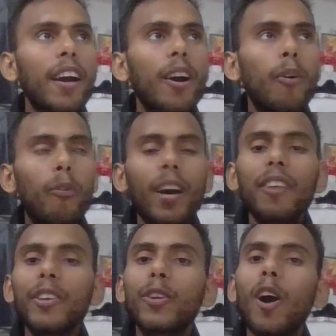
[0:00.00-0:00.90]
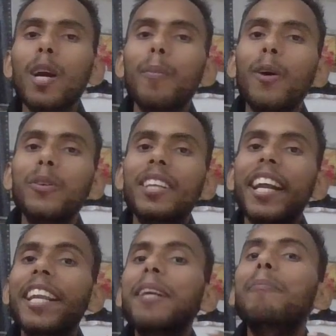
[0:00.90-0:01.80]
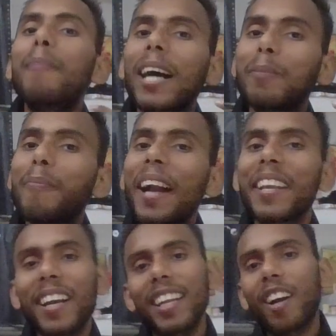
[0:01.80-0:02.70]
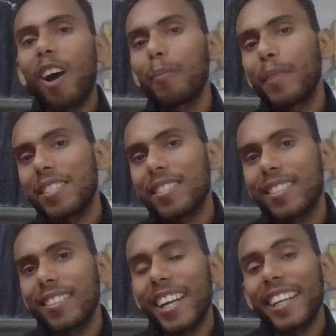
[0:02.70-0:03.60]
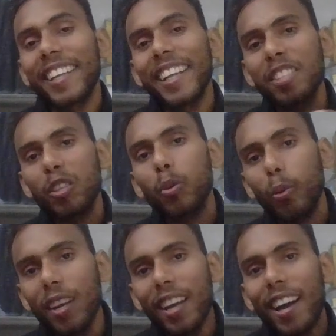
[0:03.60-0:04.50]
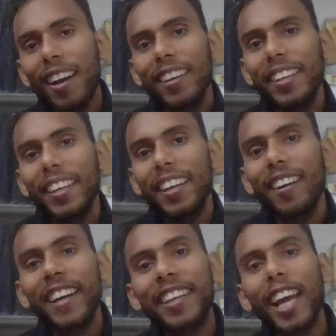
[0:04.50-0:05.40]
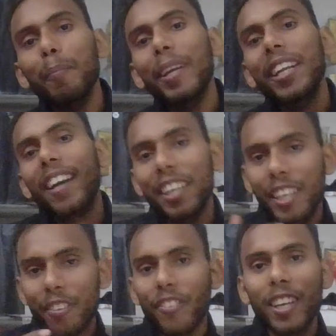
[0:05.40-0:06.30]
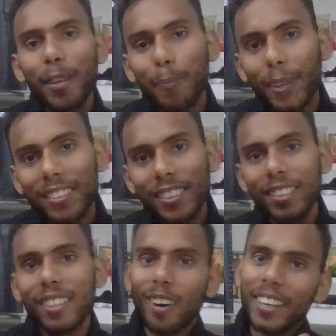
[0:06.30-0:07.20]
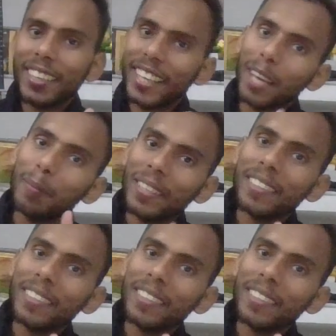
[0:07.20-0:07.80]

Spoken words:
when we talk about any mathematical economist and his role, it can be a different person or it can be